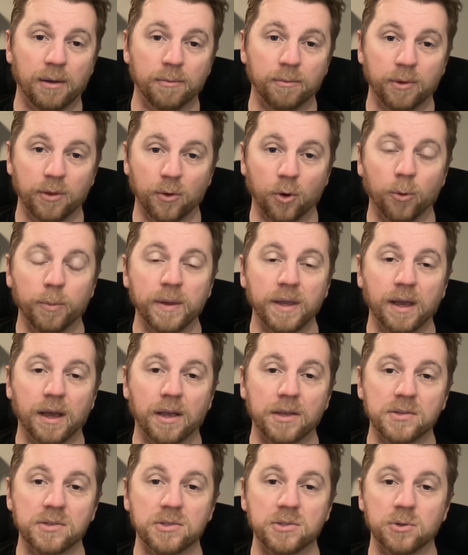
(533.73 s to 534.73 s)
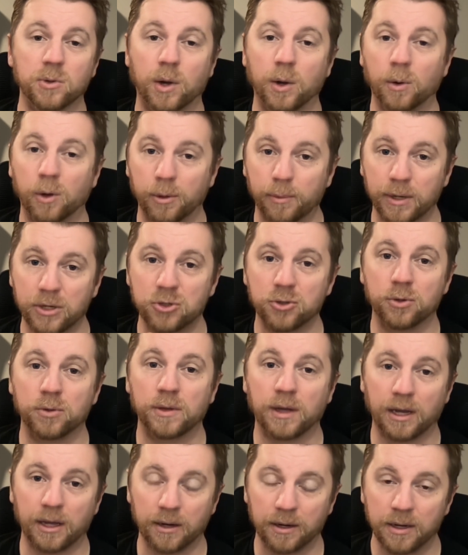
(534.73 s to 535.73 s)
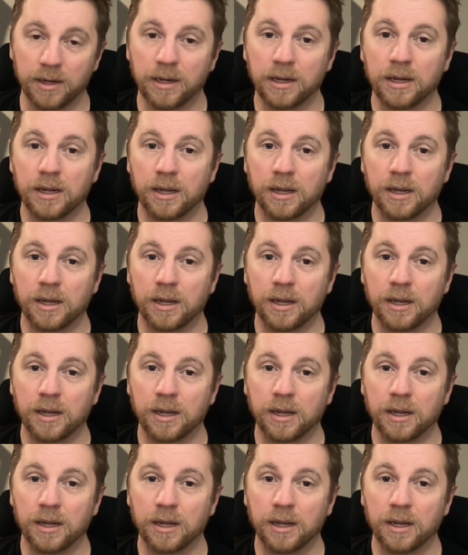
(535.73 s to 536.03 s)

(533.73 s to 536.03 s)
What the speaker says: with OBS, so I want to make sure that